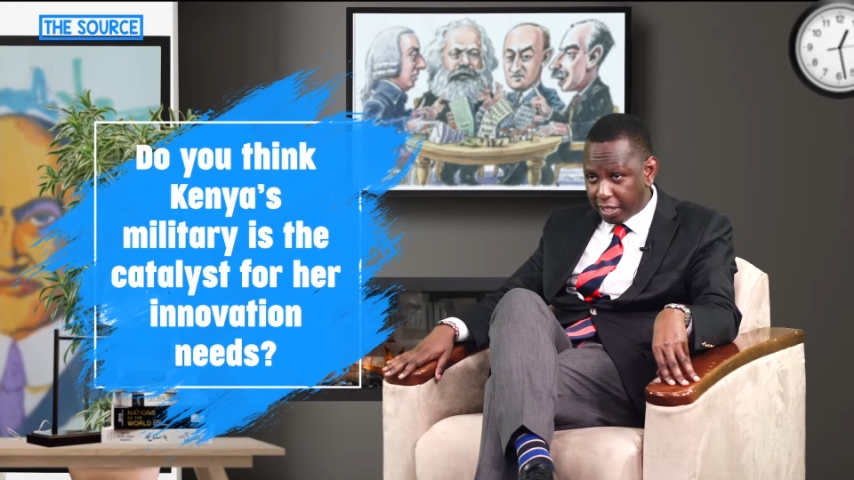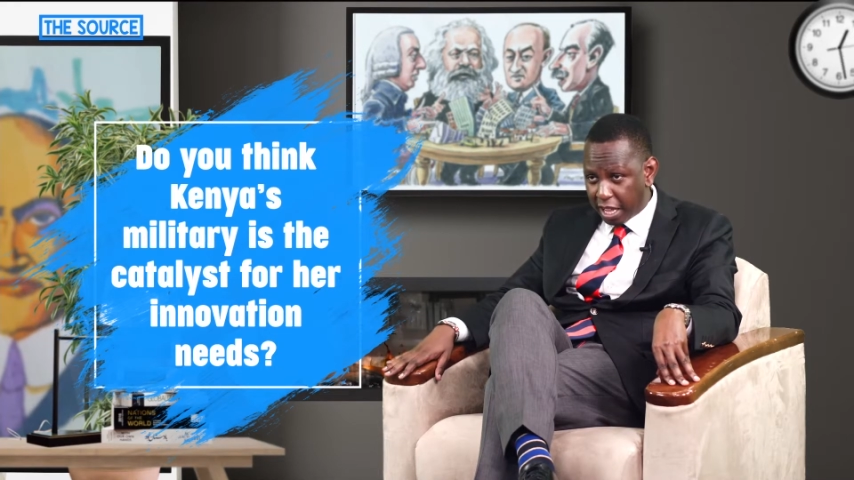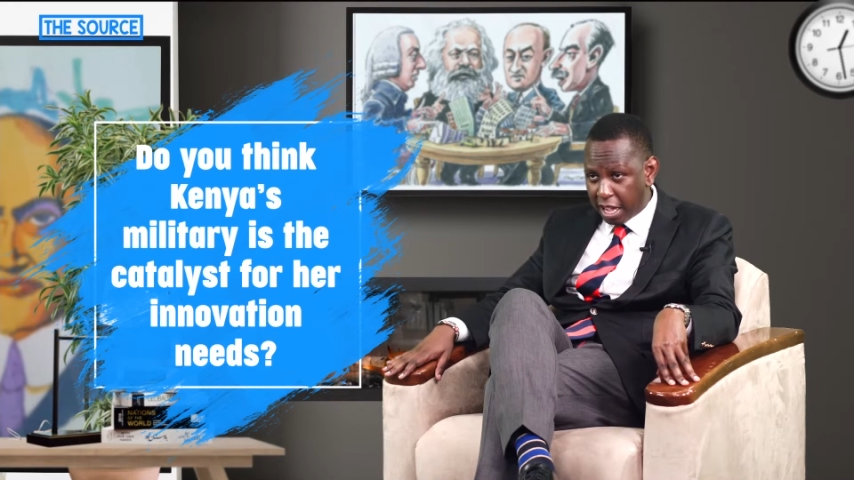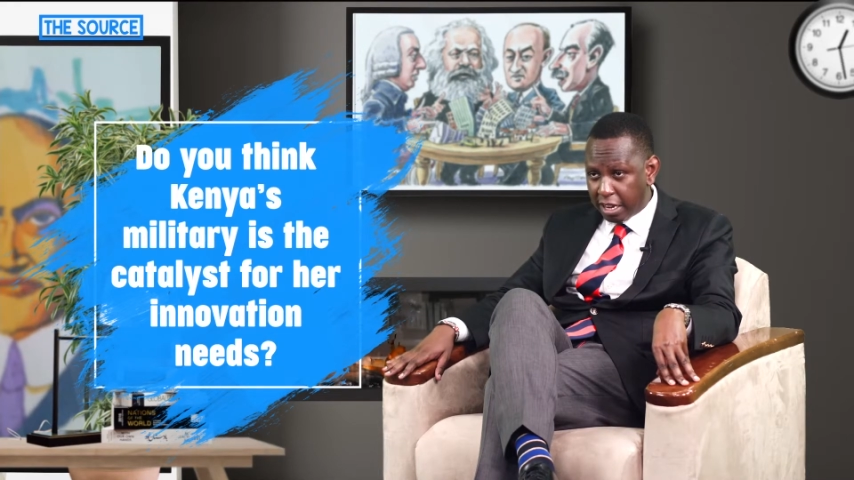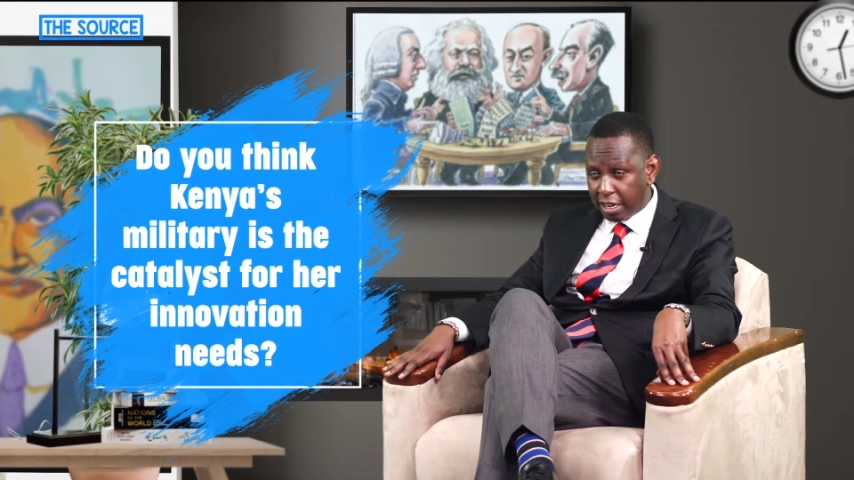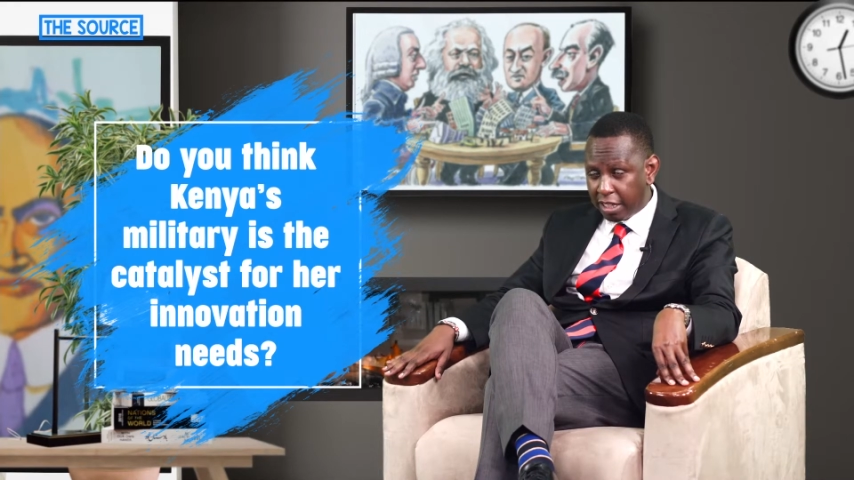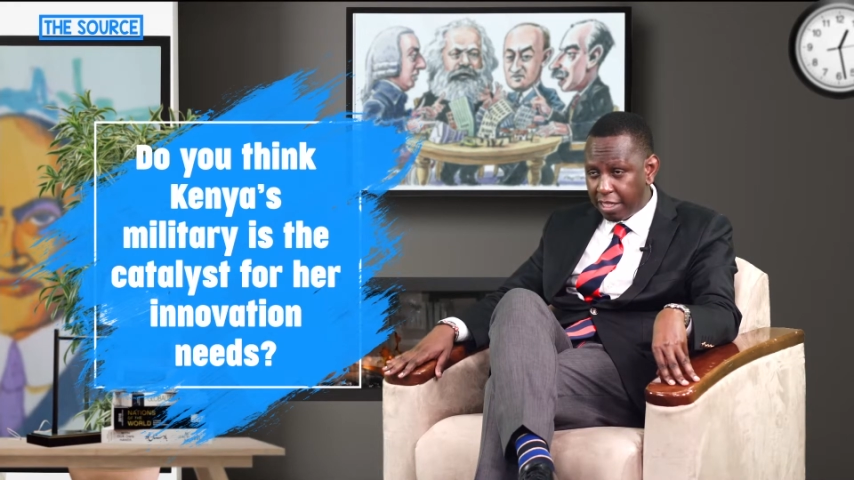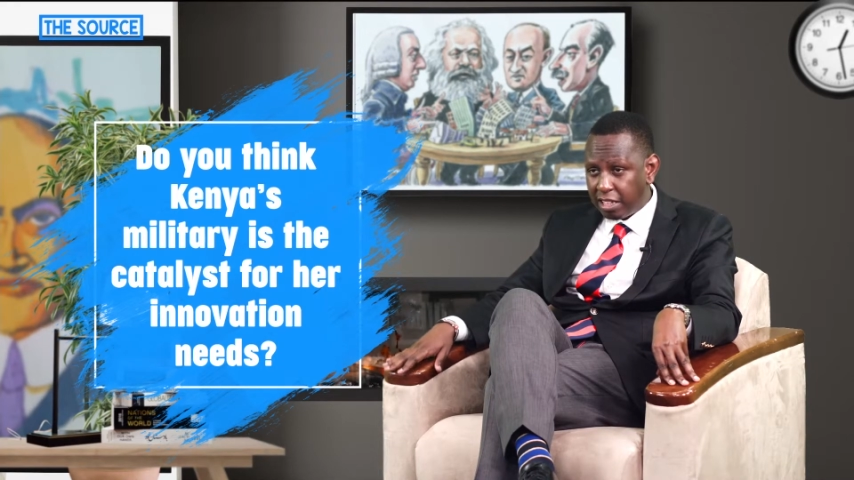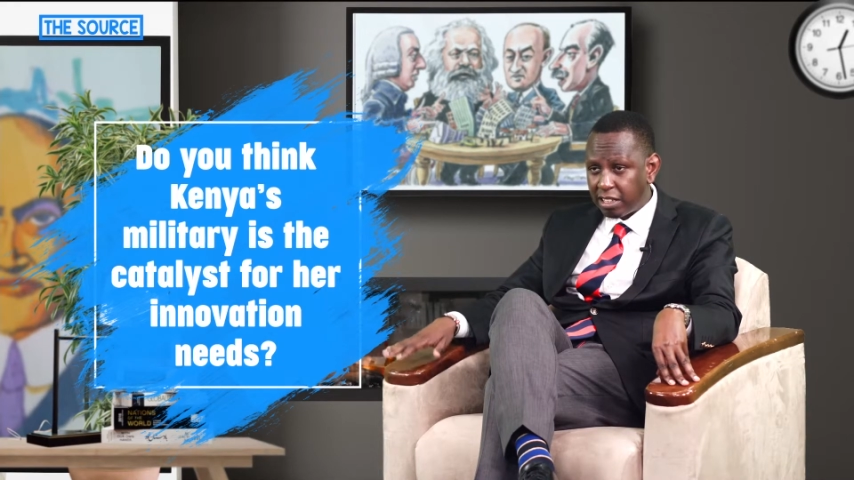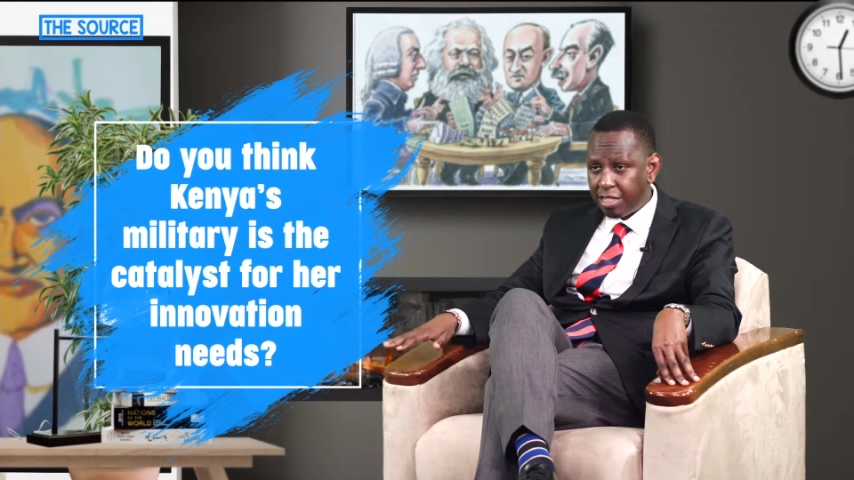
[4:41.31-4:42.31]
And
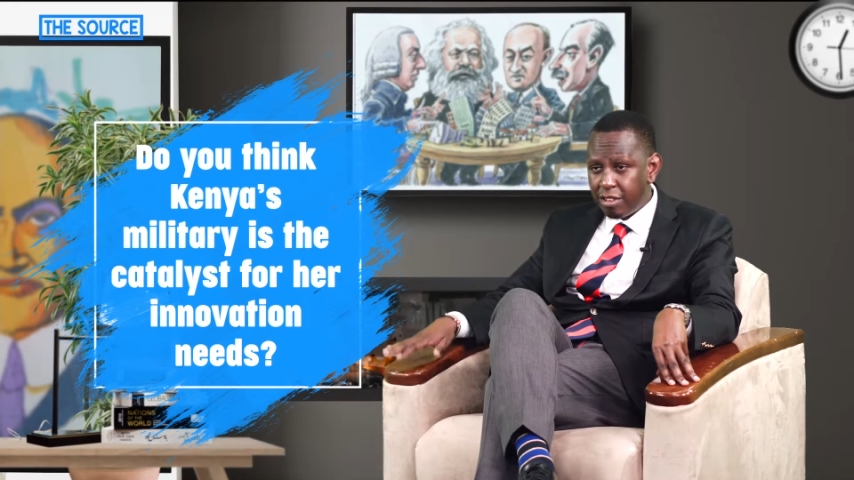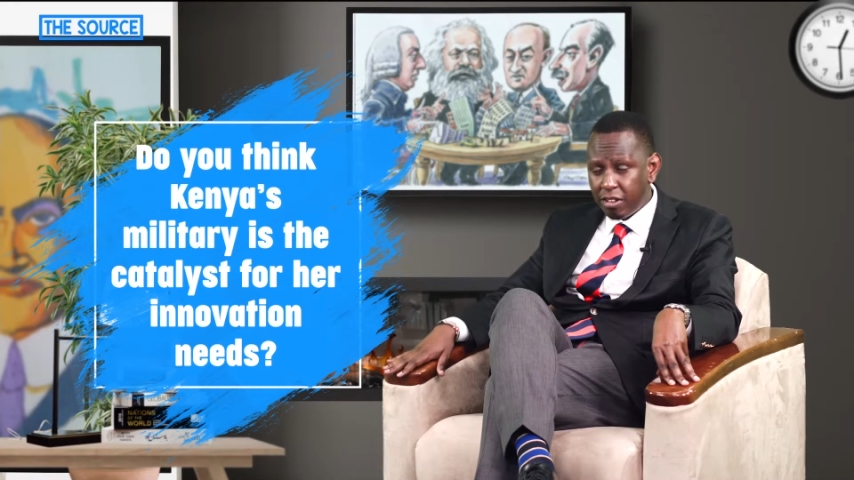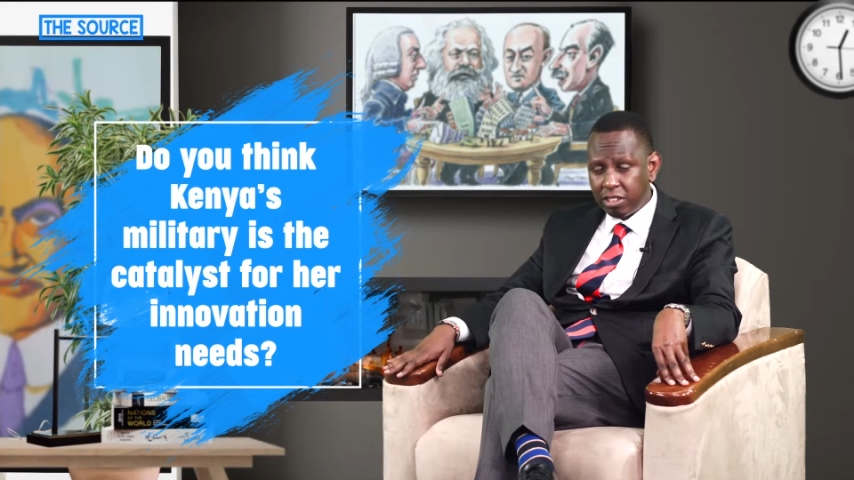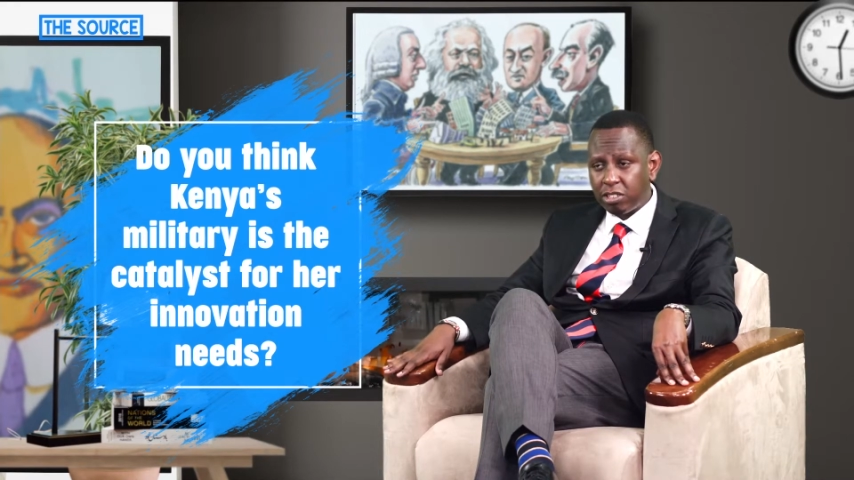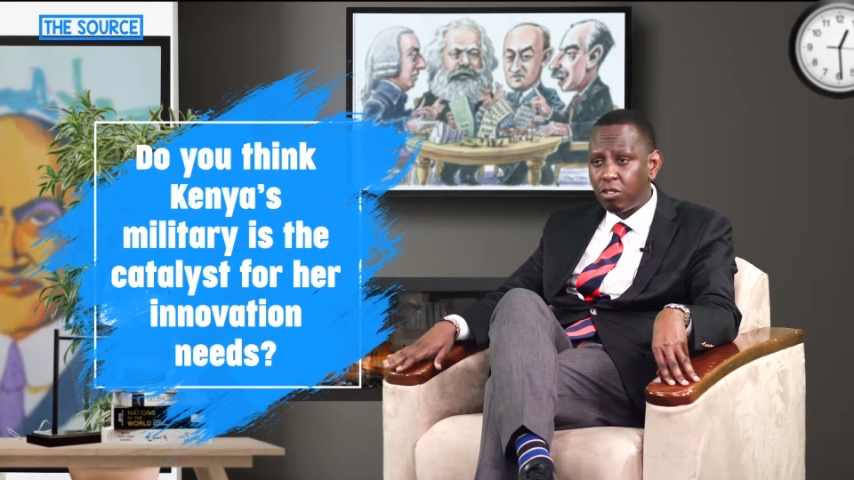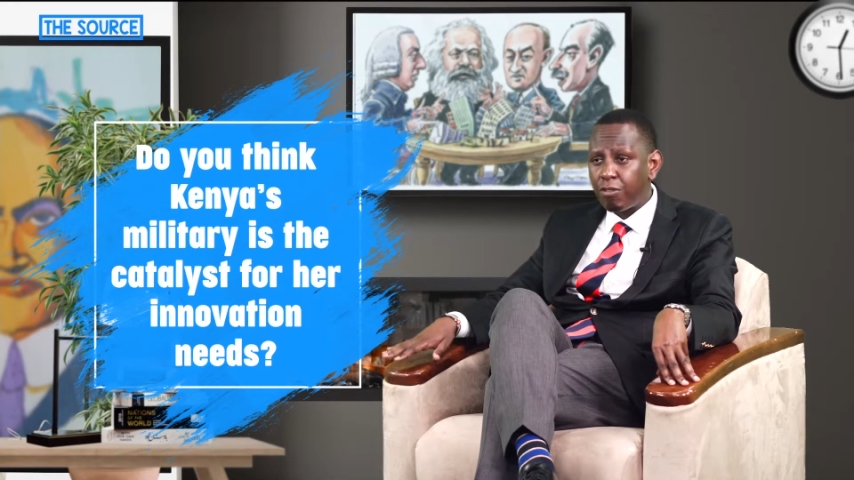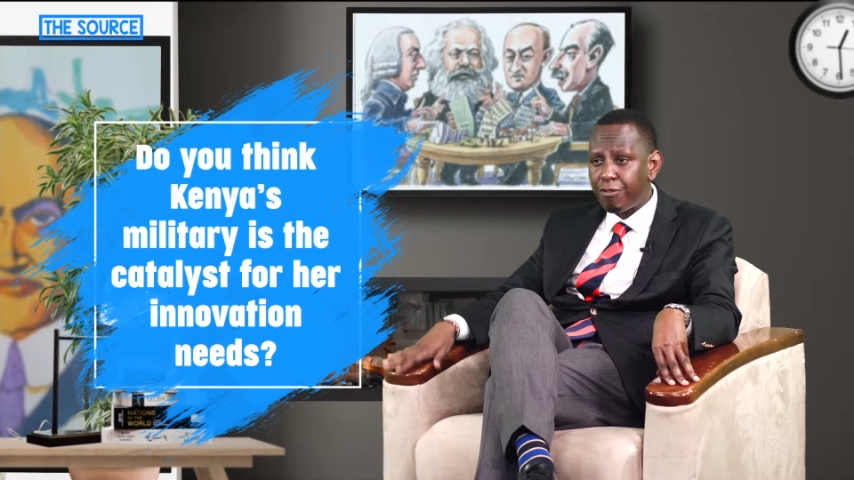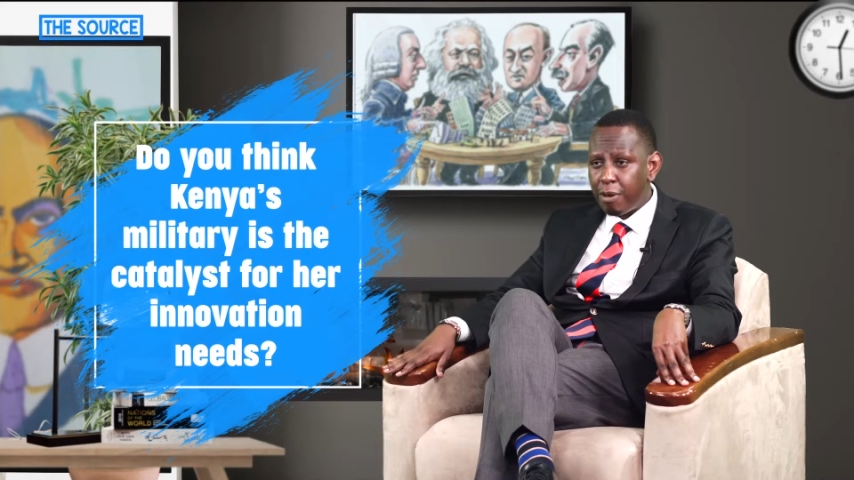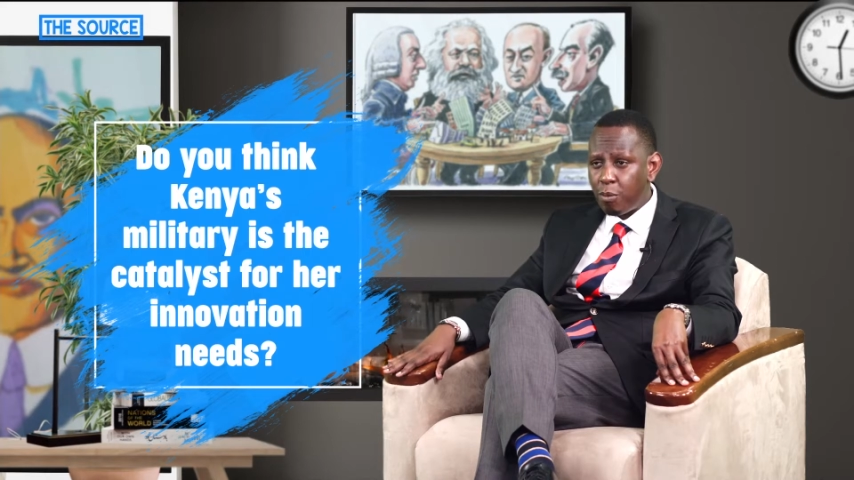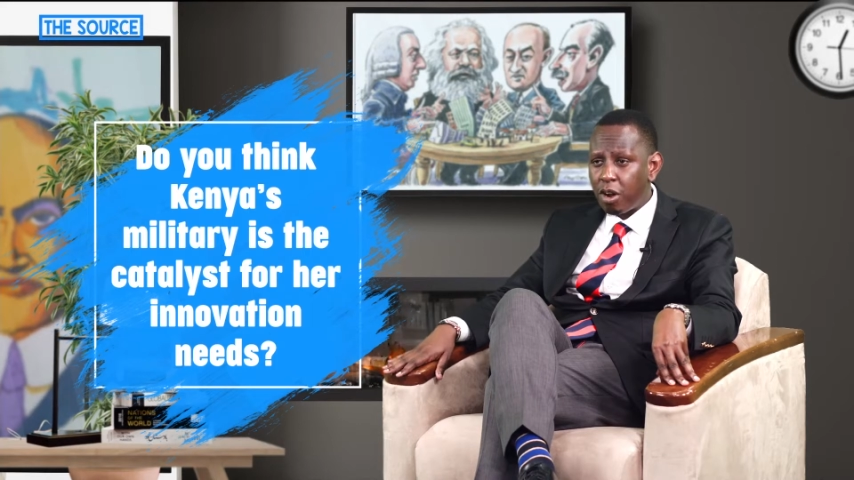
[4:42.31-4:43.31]
there's a theoretical
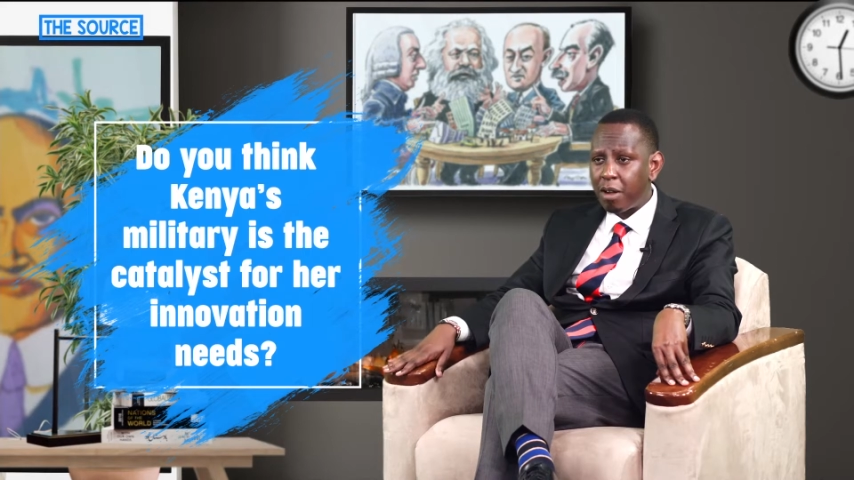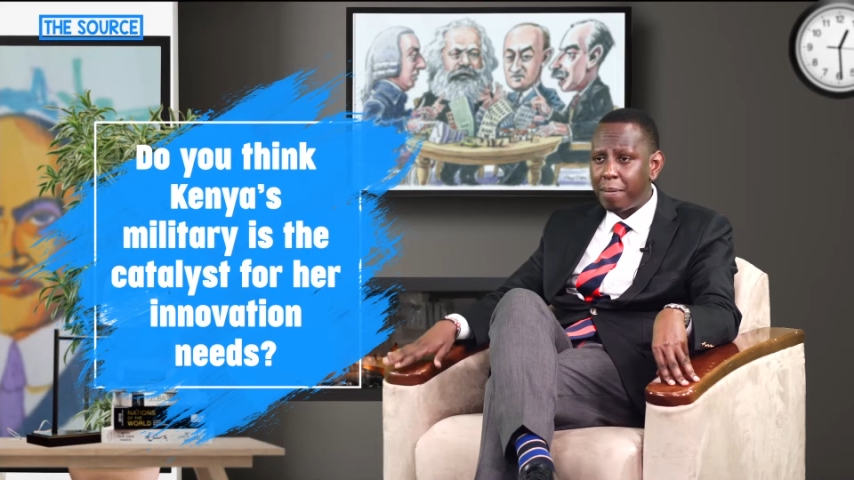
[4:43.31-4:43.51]
framework